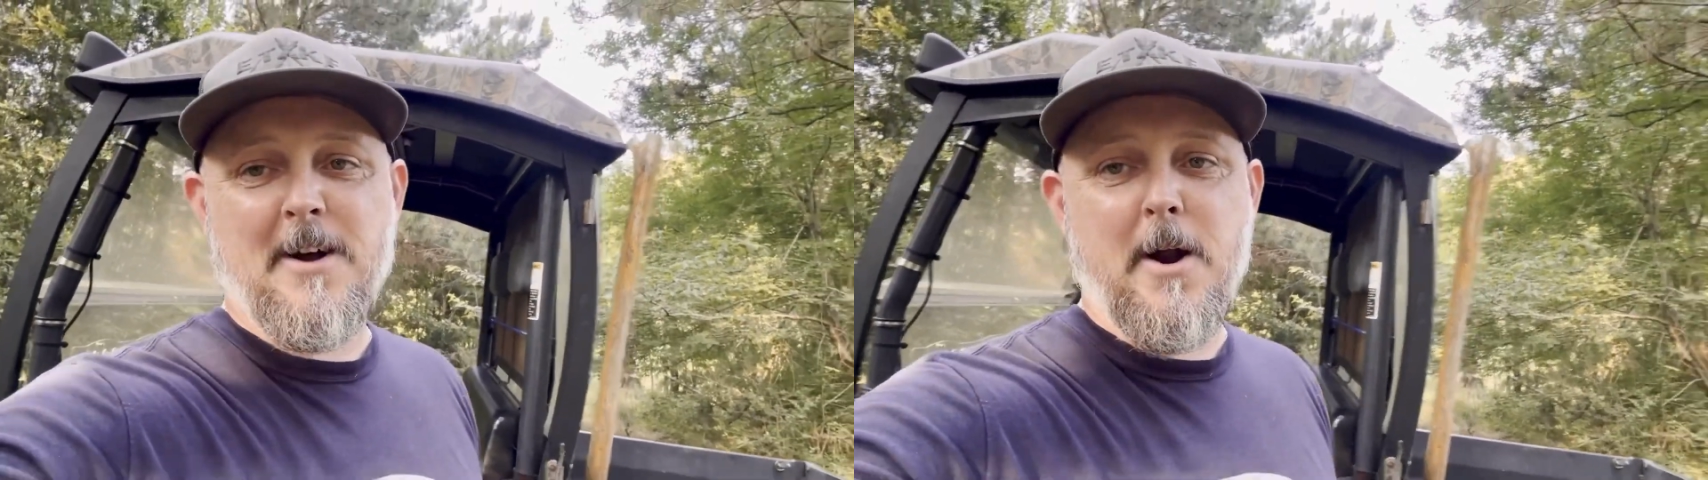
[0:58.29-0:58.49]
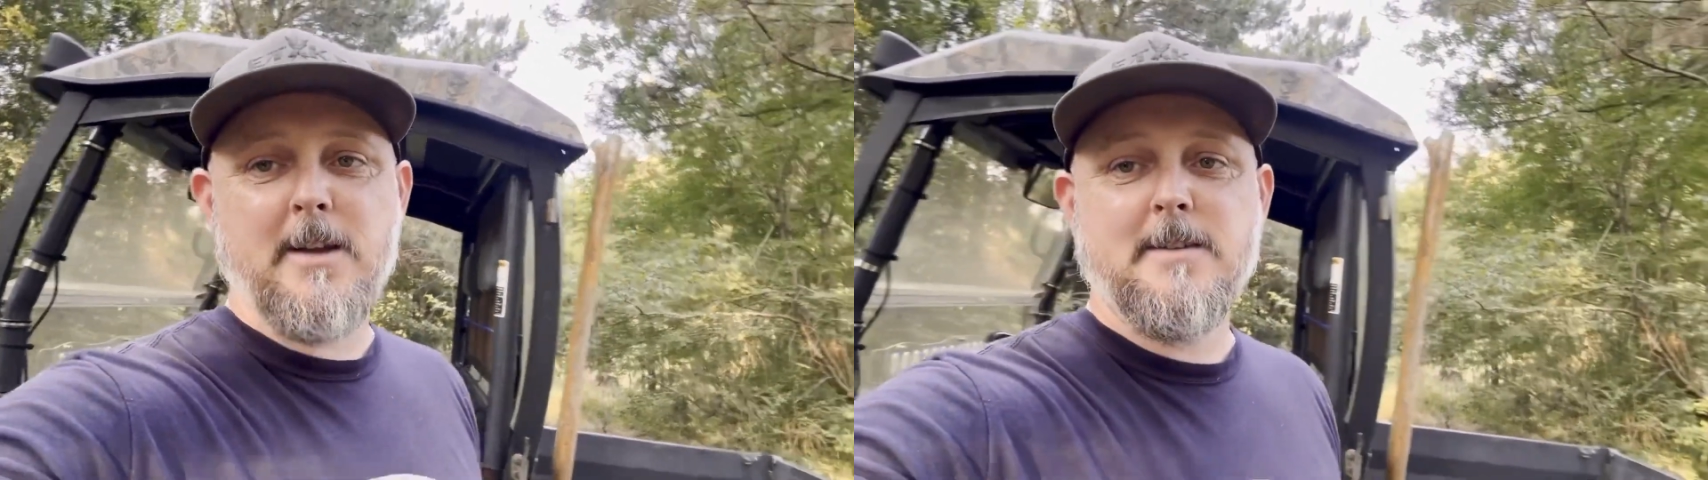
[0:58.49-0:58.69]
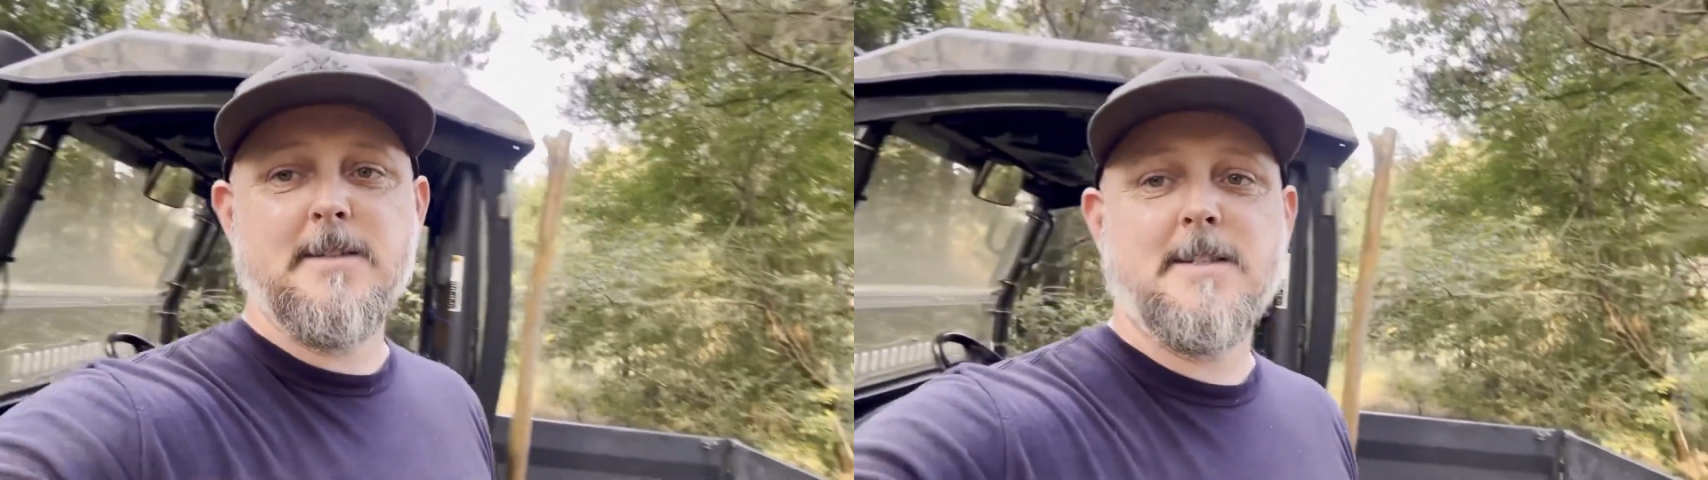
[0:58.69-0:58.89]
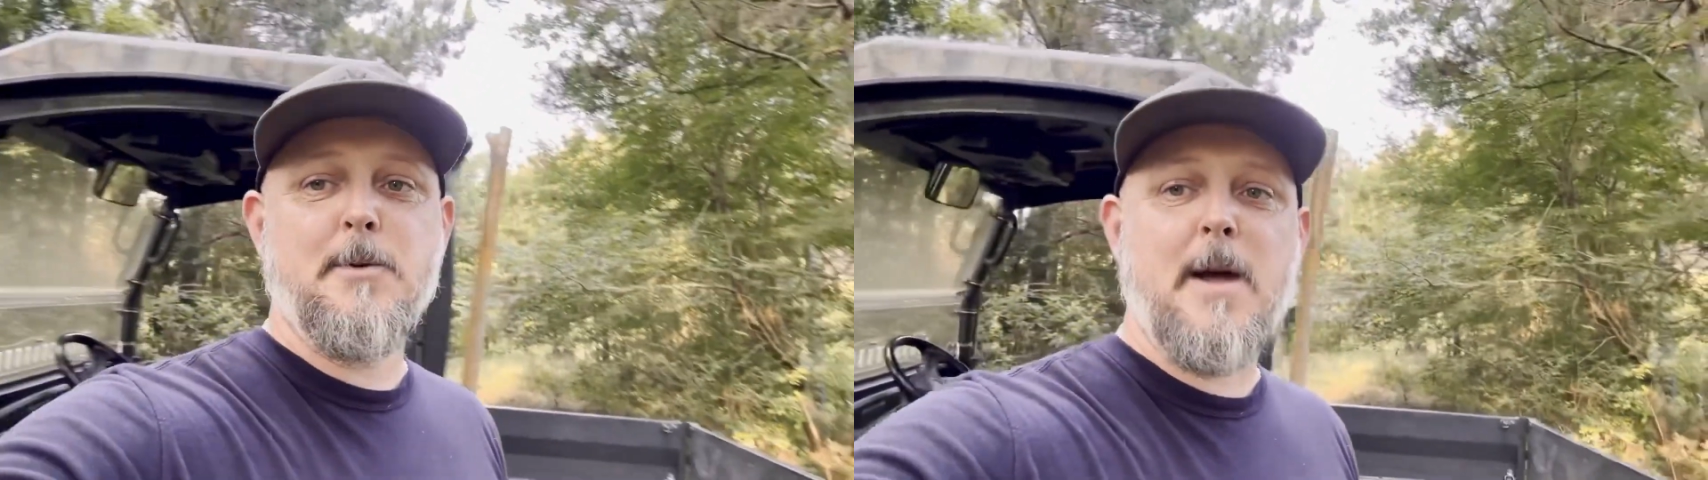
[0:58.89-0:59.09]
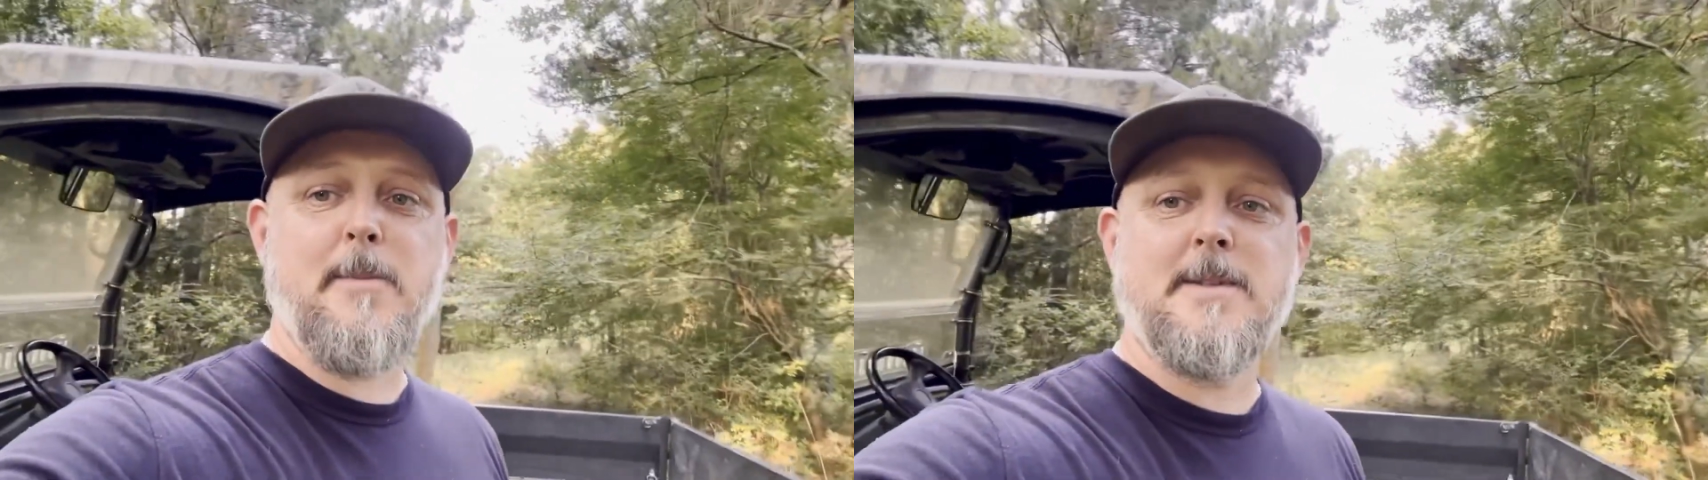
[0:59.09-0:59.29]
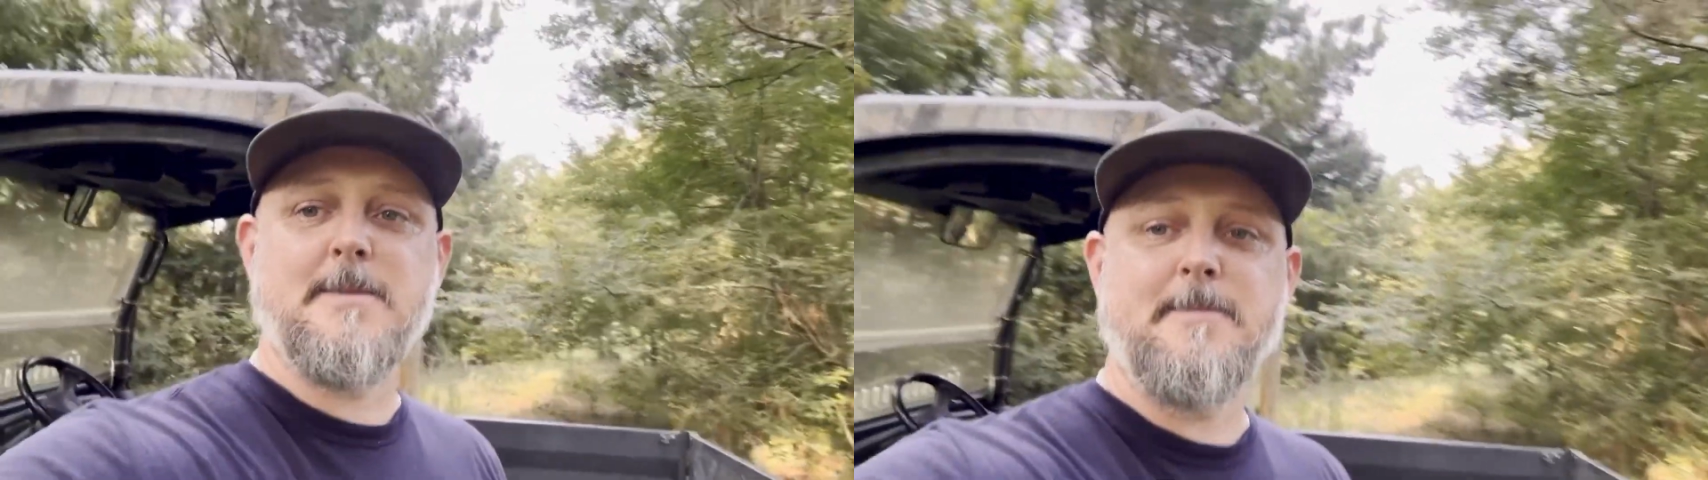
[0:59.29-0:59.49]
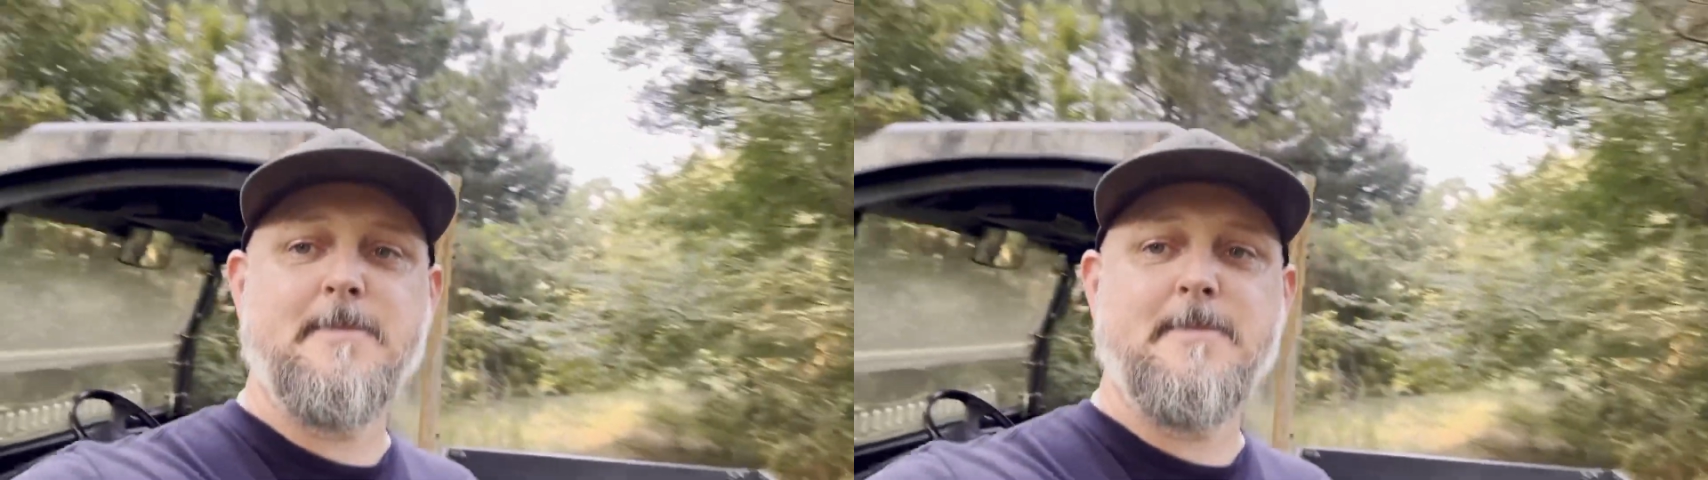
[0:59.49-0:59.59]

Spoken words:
All right, let's see what happens.